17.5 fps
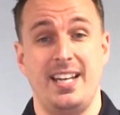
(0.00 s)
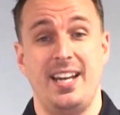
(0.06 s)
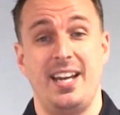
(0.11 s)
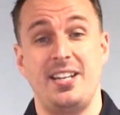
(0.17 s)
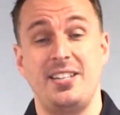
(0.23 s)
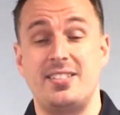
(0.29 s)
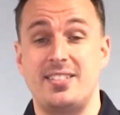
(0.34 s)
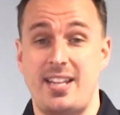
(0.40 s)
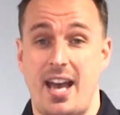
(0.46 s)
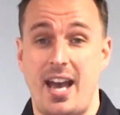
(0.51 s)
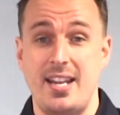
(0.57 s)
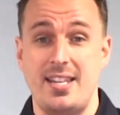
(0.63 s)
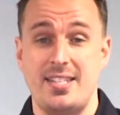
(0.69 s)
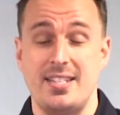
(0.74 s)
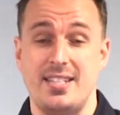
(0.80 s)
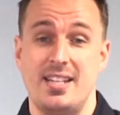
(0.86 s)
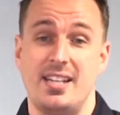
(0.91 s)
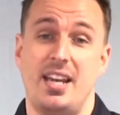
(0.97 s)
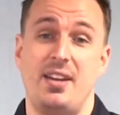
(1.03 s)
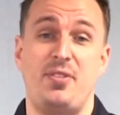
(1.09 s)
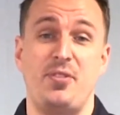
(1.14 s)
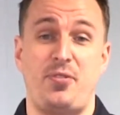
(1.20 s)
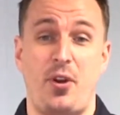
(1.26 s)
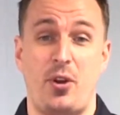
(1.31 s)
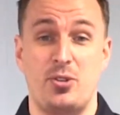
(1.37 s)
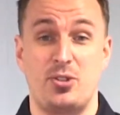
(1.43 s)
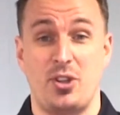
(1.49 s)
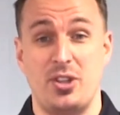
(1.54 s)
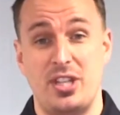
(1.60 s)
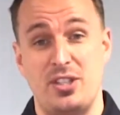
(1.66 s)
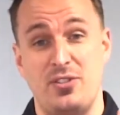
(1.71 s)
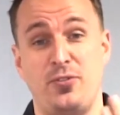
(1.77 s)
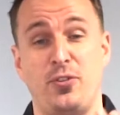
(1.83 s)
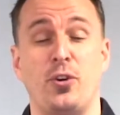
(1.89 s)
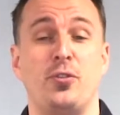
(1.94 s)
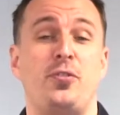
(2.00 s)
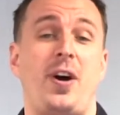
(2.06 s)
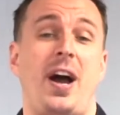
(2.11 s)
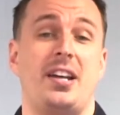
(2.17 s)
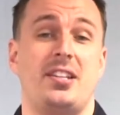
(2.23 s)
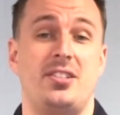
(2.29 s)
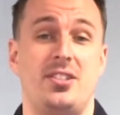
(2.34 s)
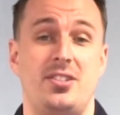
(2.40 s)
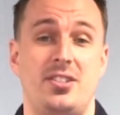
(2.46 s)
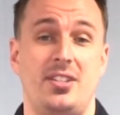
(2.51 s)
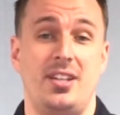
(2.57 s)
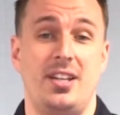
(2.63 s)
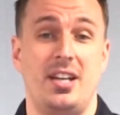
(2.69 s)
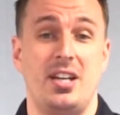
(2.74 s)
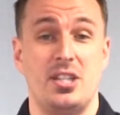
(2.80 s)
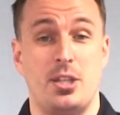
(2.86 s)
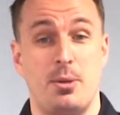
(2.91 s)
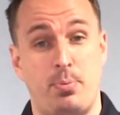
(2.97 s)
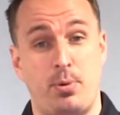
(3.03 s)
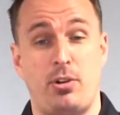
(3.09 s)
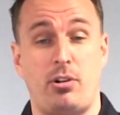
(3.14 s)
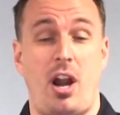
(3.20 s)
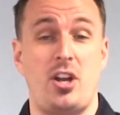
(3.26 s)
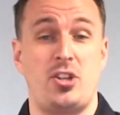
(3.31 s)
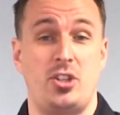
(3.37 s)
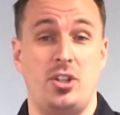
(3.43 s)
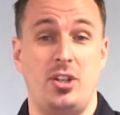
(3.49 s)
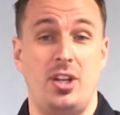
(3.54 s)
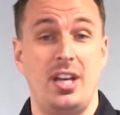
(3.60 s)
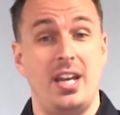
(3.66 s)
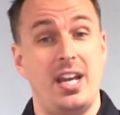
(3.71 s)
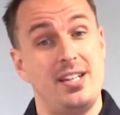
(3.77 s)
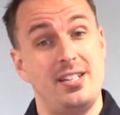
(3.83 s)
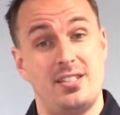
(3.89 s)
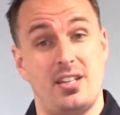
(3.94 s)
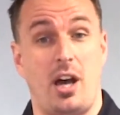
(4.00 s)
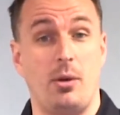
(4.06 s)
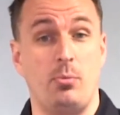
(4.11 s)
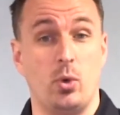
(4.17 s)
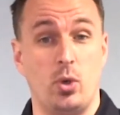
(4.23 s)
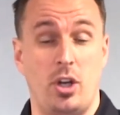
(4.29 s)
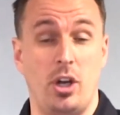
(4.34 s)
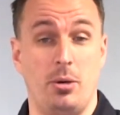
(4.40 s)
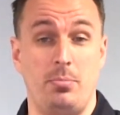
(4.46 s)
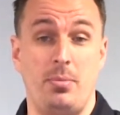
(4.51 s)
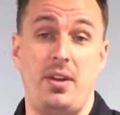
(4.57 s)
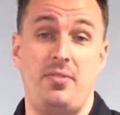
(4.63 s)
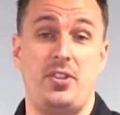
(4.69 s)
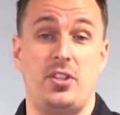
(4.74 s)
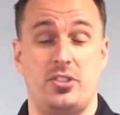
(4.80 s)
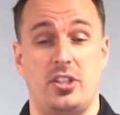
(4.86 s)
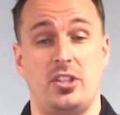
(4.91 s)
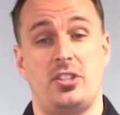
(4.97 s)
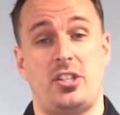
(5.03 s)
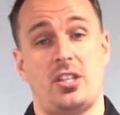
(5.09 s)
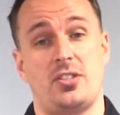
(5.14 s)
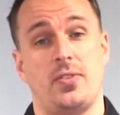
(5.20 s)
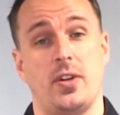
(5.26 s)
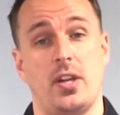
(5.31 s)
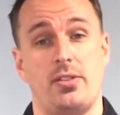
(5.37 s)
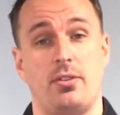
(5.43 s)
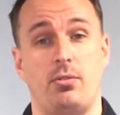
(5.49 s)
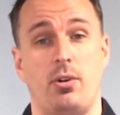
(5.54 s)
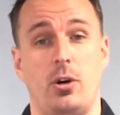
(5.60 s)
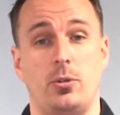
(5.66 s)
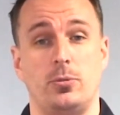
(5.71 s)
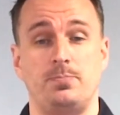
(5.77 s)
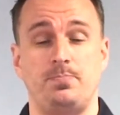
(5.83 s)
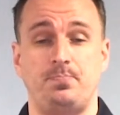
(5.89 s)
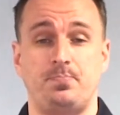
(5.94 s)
Instead, if you focus on these four factors, the progression in time will come if you're successful in the role.